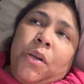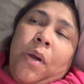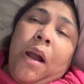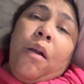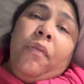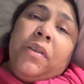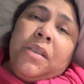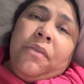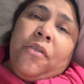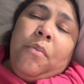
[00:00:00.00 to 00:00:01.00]
harvest
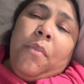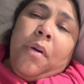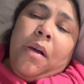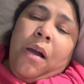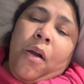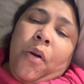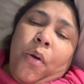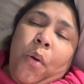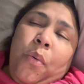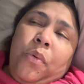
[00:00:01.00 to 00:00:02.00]
it from our
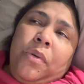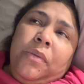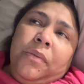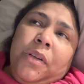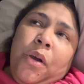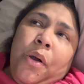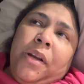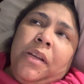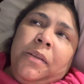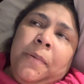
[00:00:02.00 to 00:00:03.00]
own
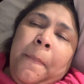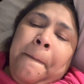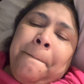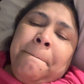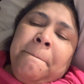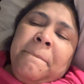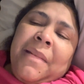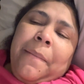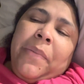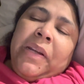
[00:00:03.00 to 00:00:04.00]
garden.
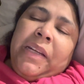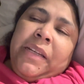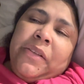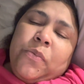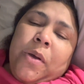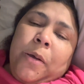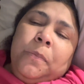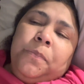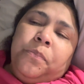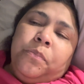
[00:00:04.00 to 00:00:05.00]
But it is well.
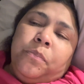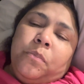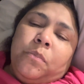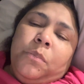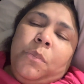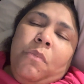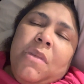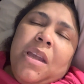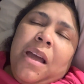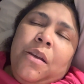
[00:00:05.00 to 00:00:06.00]

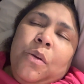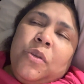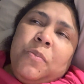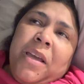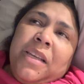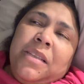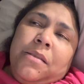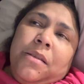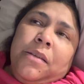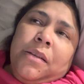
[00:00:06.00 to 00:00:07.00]
God knows
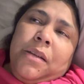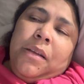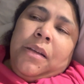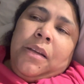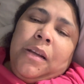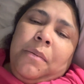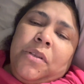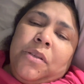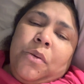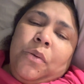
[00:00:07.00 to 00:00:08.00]
best, and I'm
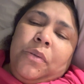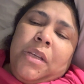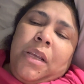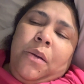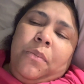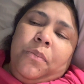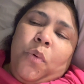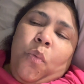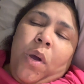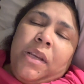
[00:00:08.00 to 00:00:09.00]
just going to take
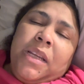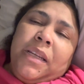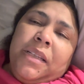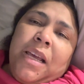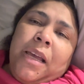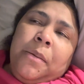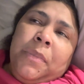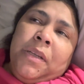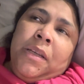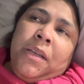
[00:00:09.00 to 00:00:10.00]
one day at a time,
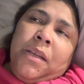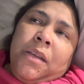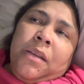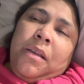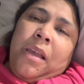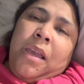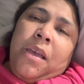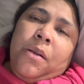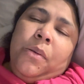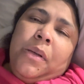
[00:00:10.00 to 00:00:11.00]

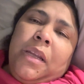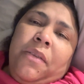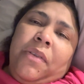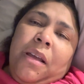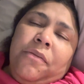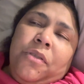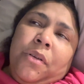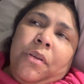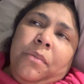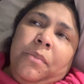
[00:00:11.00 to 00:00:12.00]
heal, and even
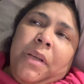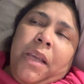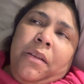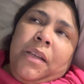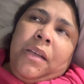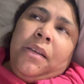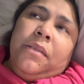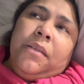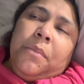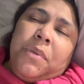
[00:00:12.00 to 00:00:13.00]
after healing,
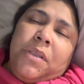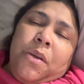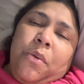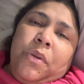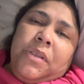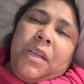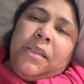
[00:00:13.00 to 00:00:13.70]
I'm still going to take